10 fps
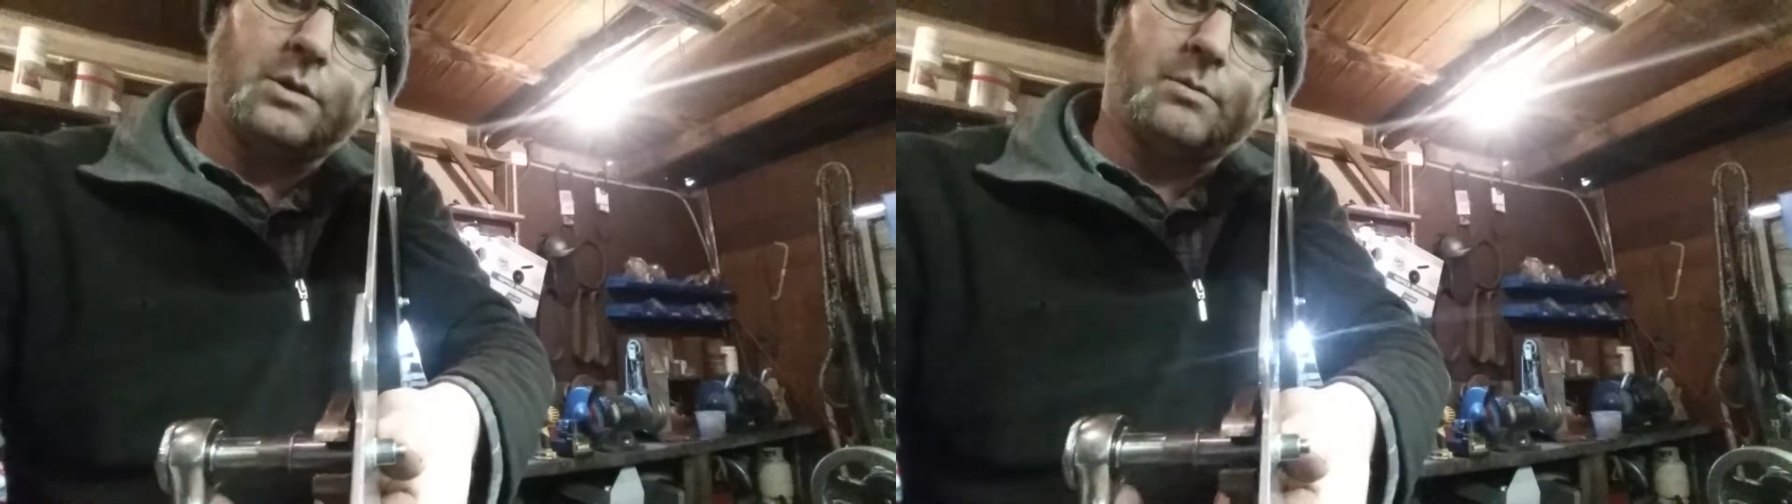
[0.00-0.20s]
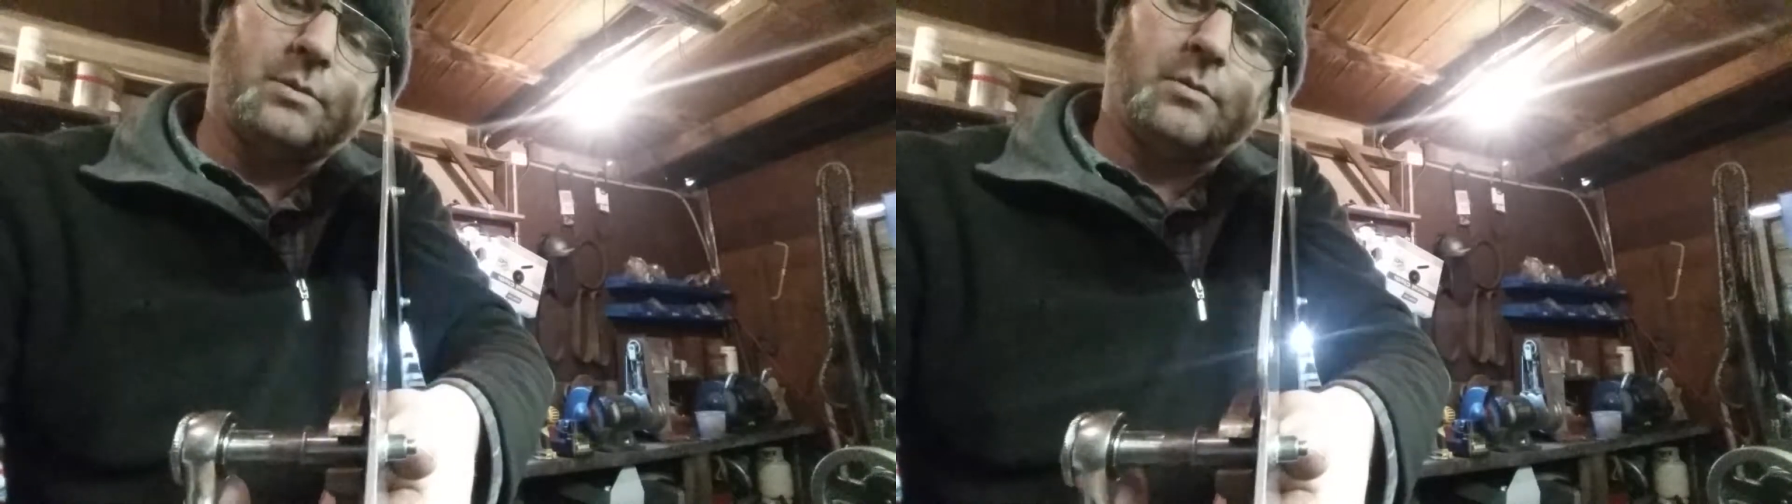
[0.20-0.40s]

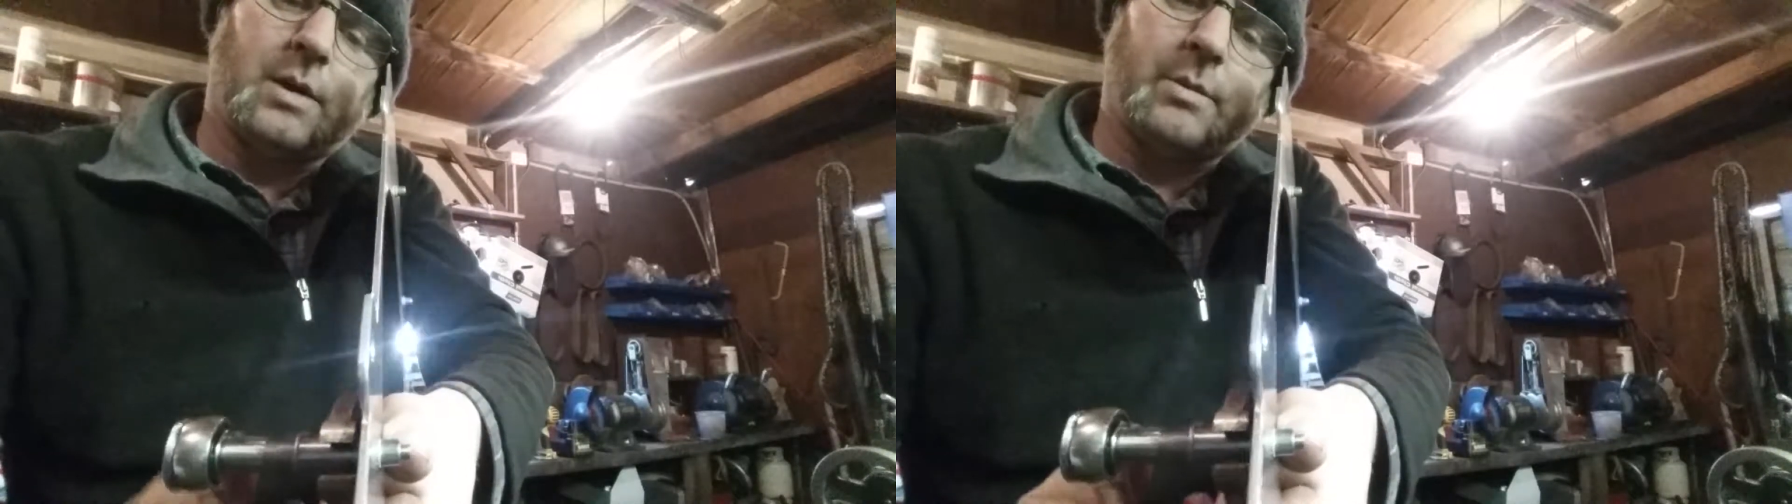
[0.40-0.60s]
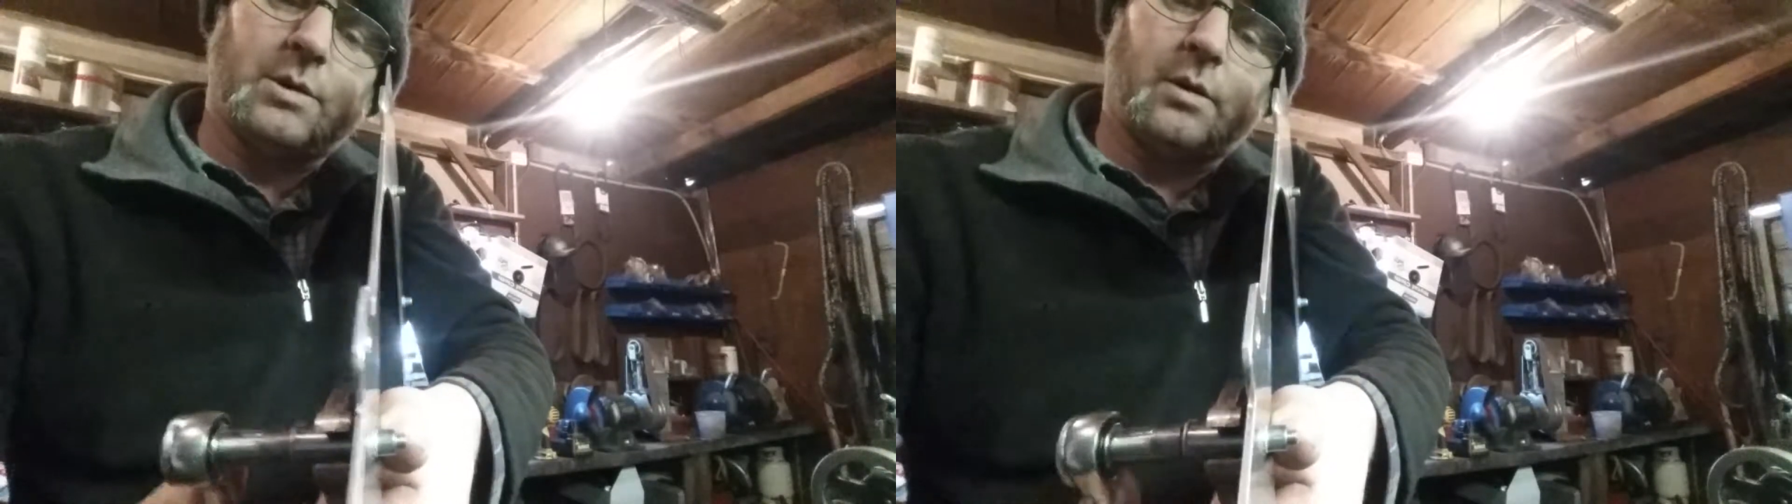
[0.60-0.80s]
some
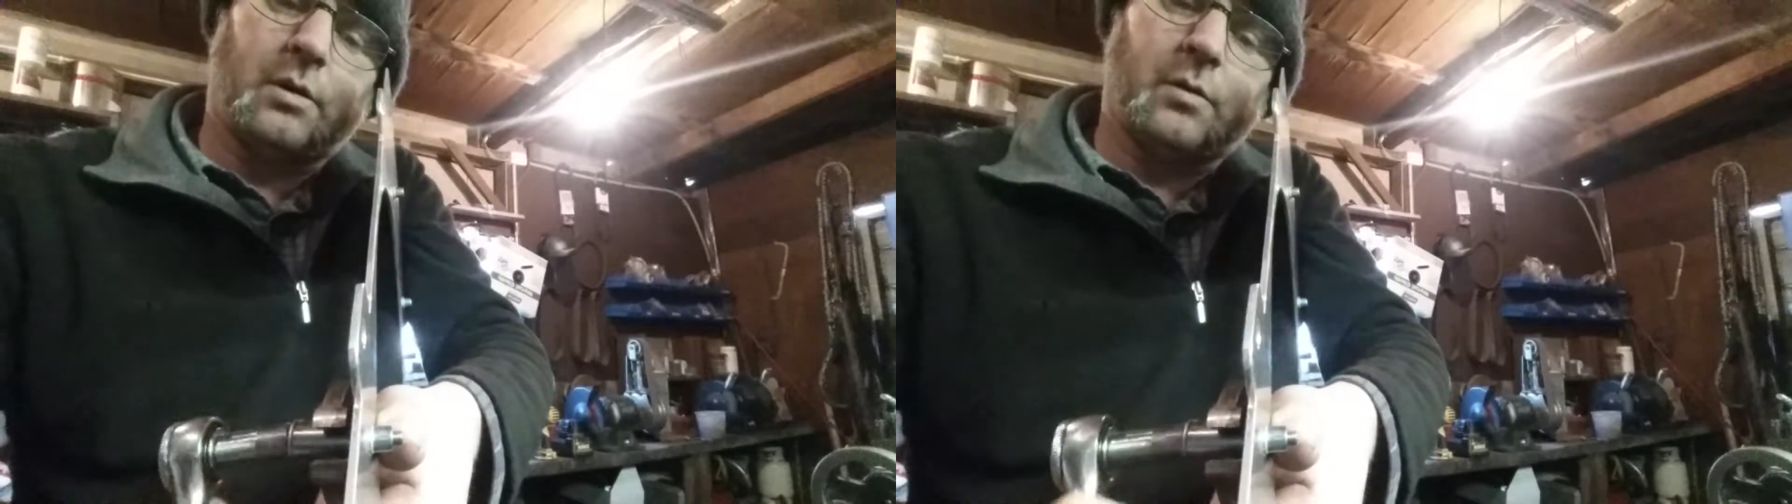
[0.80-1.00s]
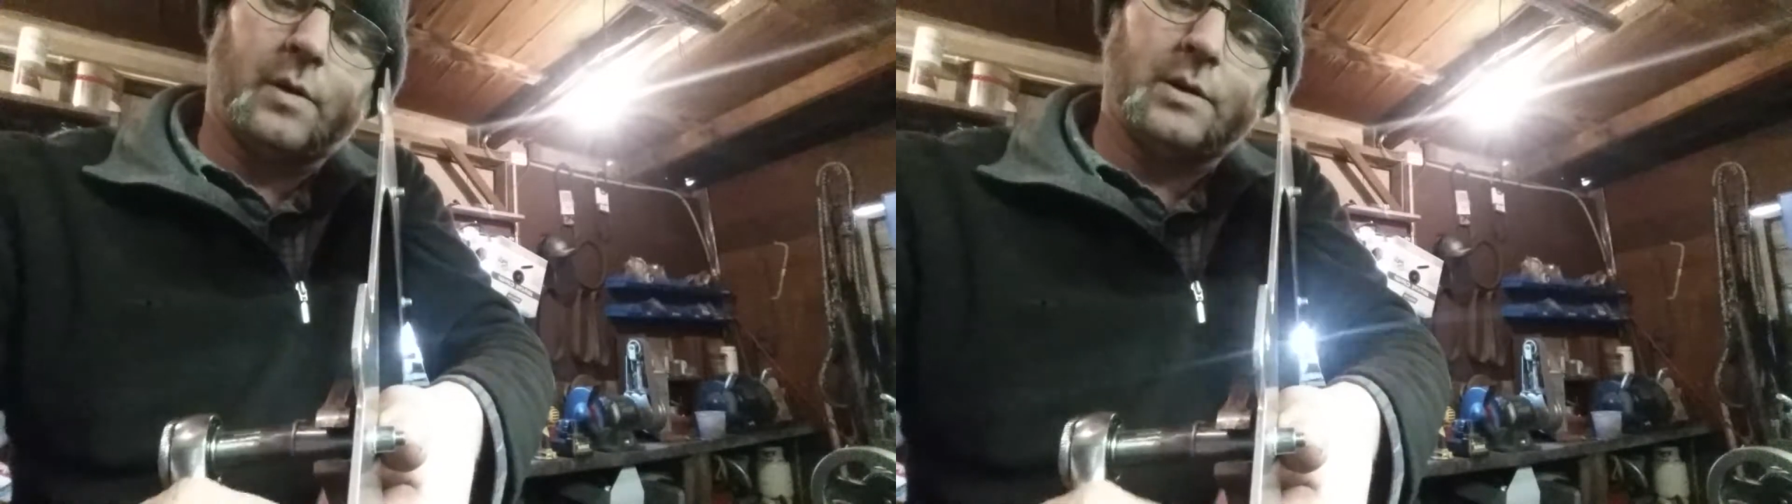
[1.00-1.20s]
damage to the
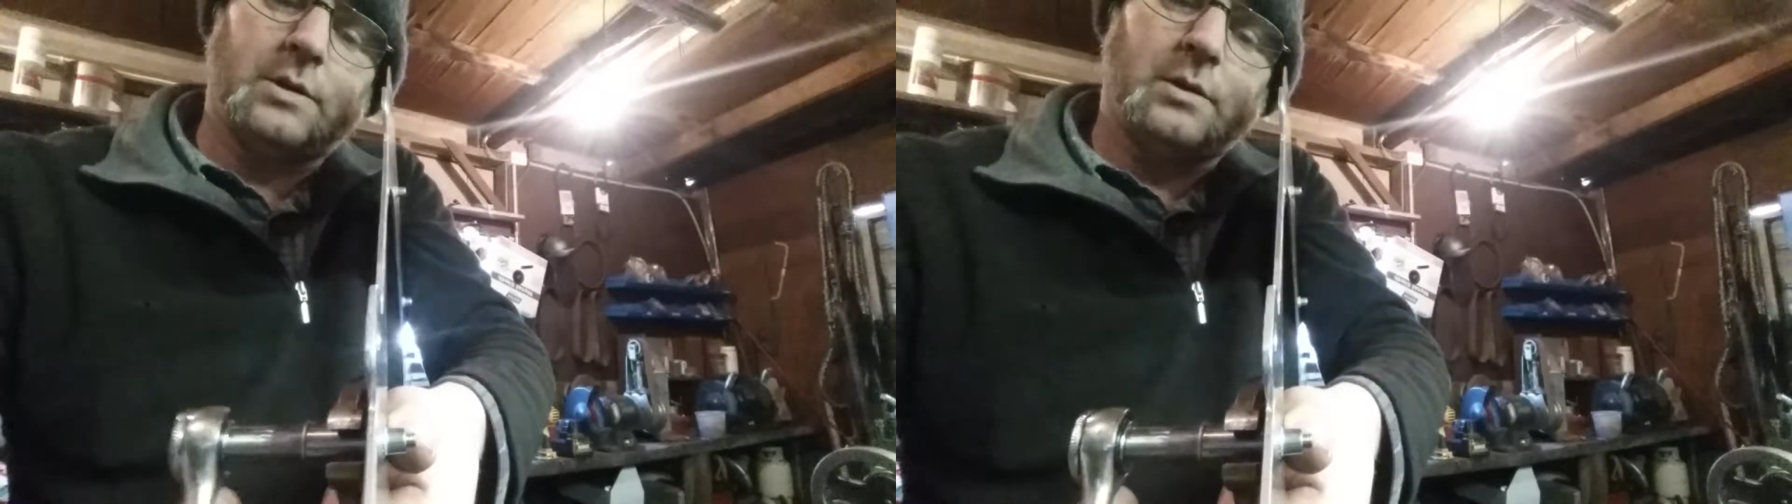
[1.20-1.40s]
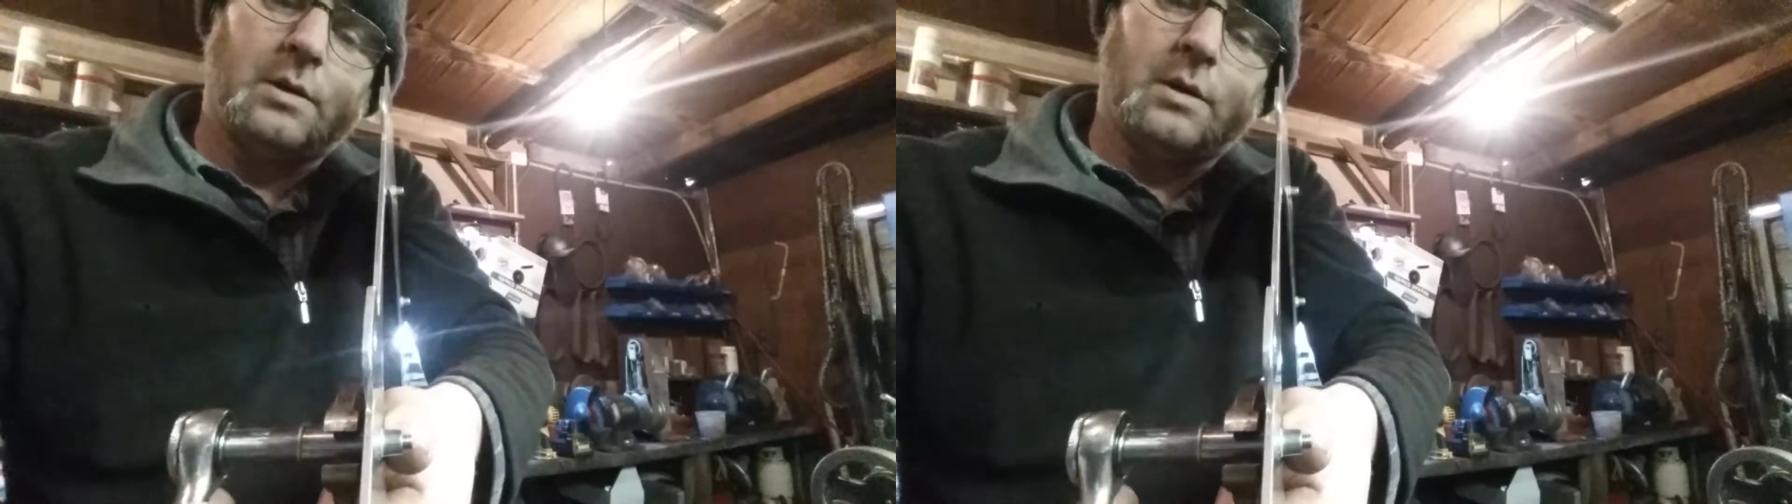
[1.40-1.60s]
threads.